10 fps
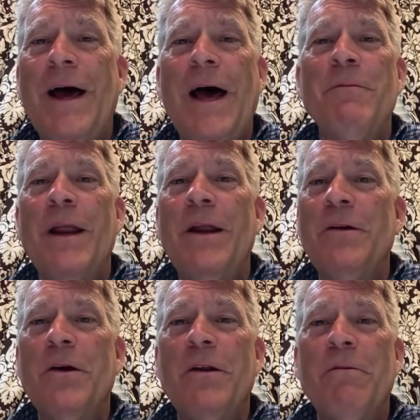I'm not
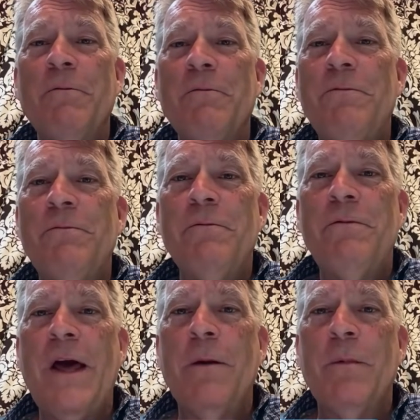even going to
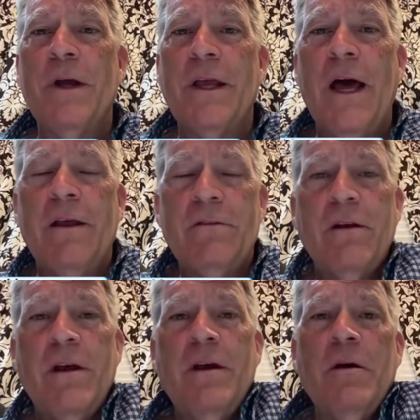fathom a guess,